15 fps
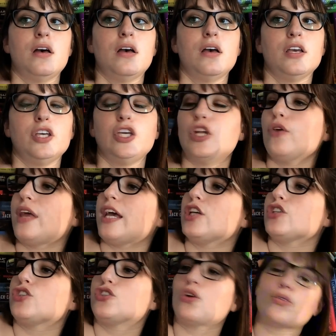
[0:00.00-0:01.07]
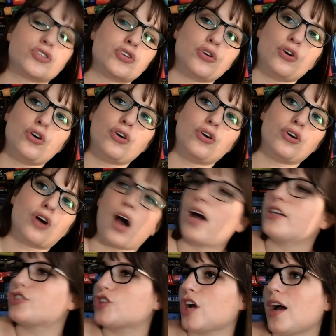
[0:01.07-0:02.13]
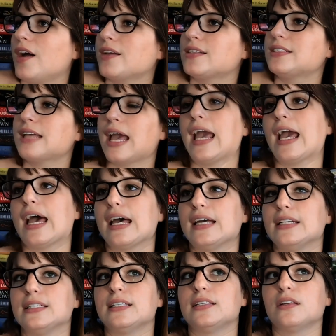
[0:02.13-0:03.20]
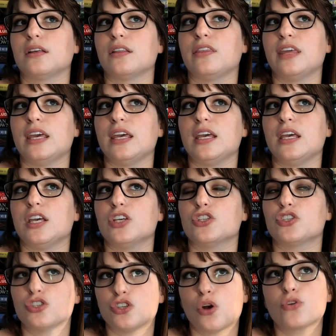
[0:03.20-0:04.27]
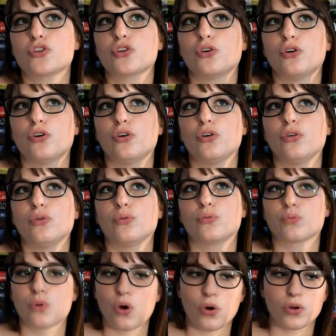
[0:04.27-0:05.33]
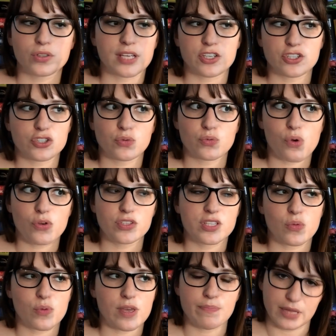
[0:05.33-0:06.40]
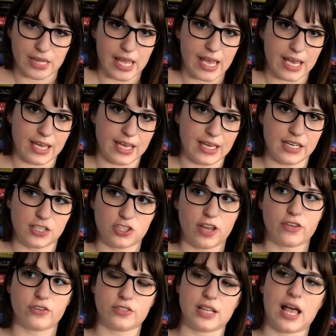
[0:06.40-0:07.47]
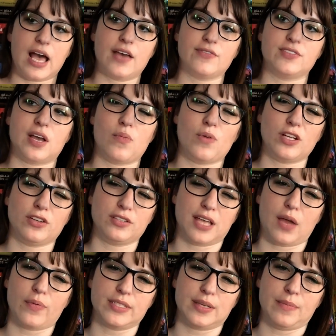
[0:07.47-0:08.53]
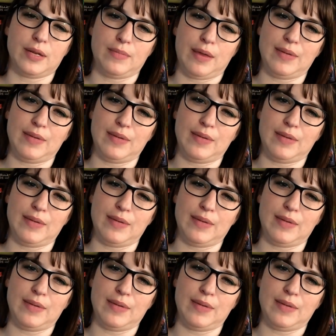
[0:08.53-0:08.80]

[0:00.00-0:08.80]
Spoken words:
you know, like, social constructs and the social roles and just the roles that we play in each other's lives and what it looks like when somebody maybe